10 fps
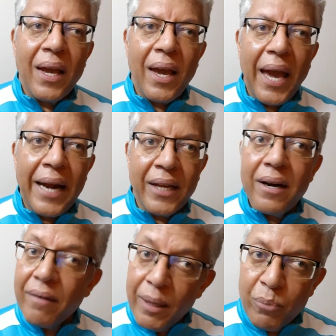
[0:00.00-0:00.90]
and then
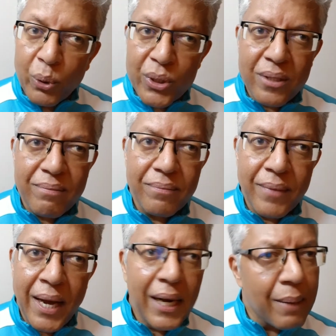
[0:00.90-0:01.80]
reboots
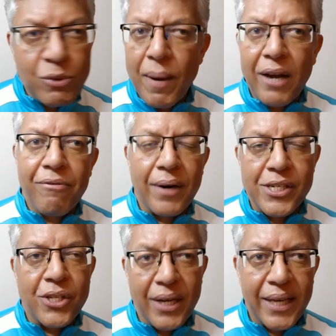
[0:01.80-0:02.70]
and comes back
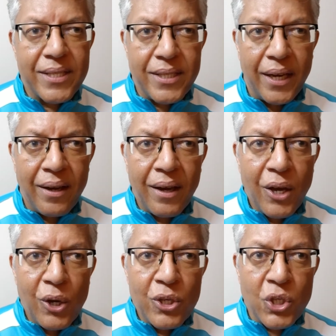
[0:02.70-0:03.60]
fresh the next day.
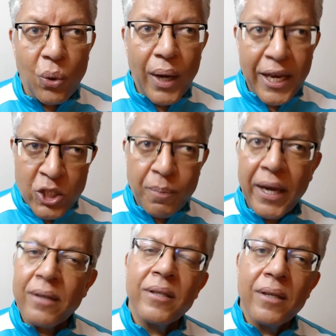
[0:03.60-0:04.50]
So
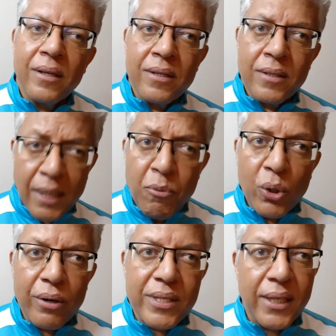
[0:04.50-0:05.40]
expect some
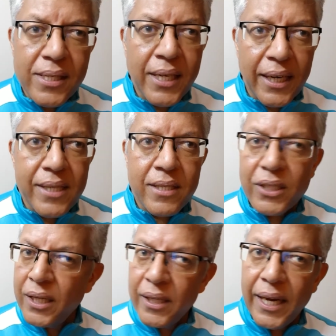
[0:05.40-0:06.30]
good results at
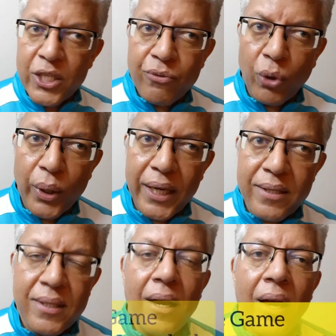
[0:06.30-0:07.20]
least in the next 4 days.